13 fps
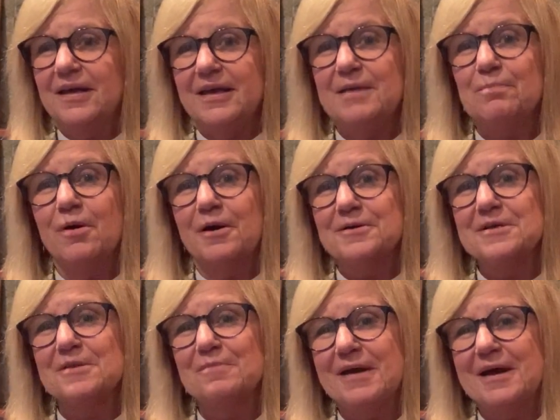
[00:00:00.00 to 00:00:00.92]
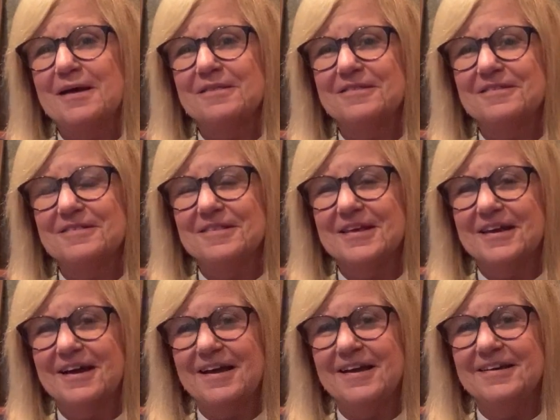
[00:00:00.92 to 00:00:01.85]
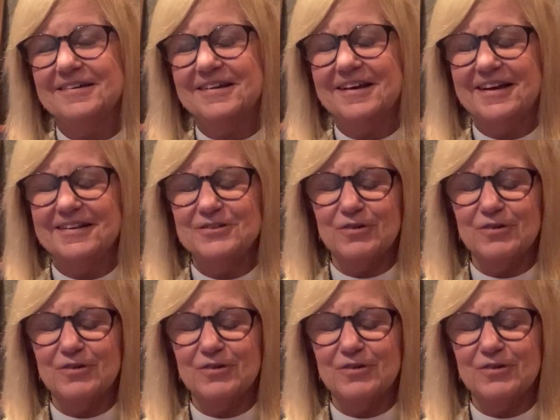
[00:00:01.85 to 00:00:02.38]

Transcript: in part to the path that I